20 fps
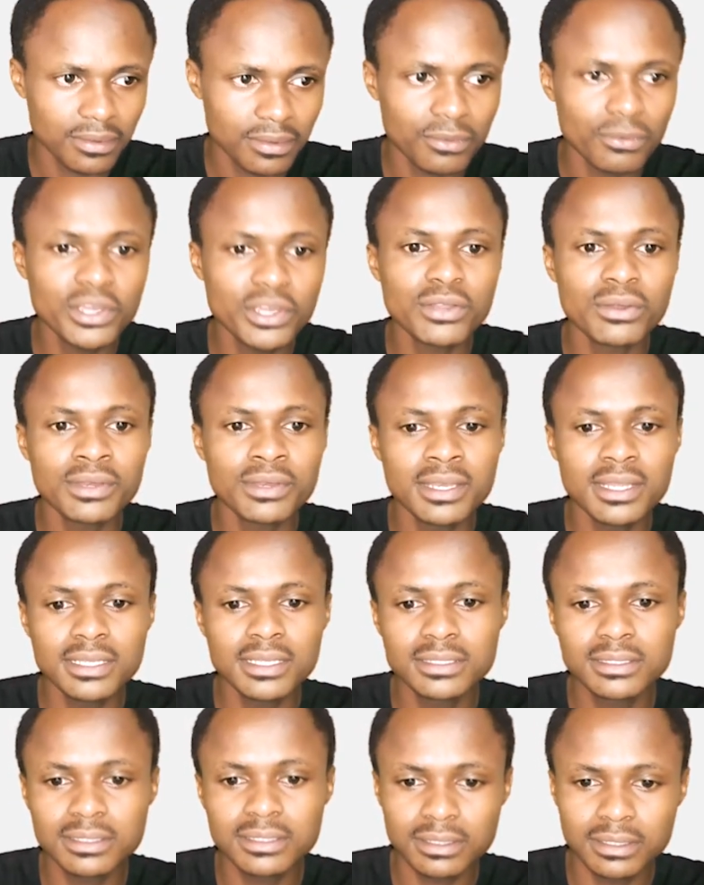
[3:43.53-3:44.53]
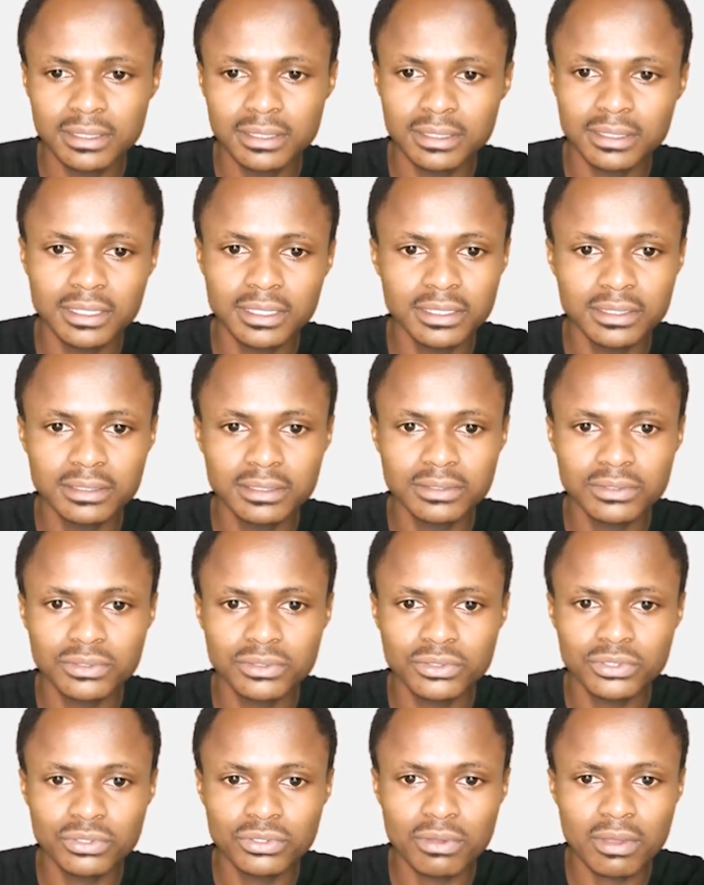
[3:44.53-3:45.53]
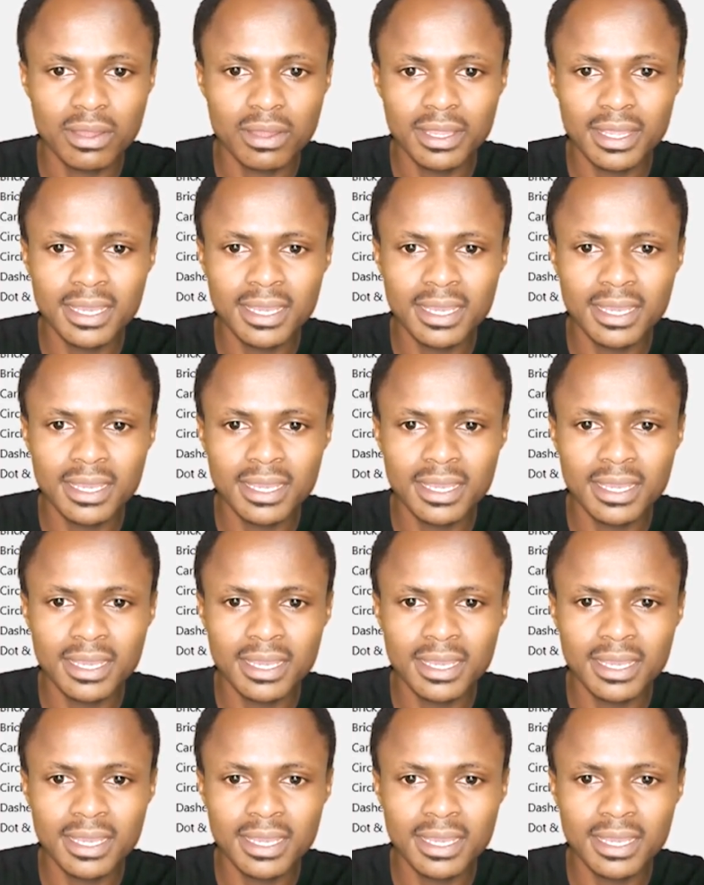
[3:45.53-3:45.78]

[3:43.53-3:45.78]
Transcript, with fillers: we don't need it to show.